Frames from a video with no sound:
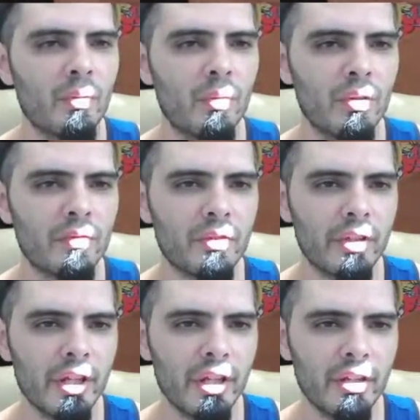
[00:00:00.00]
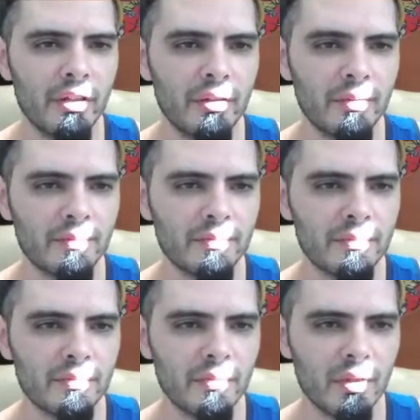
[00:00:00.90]
Wolverine,
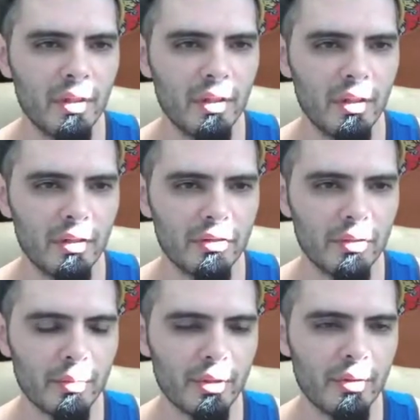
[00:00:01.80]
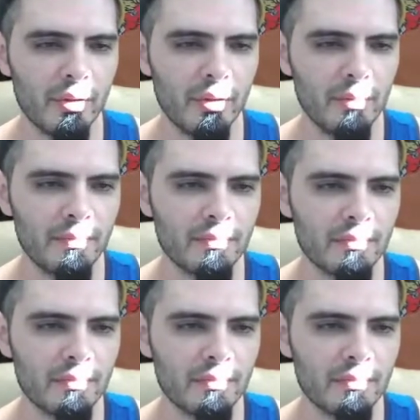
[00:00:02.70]
super cool.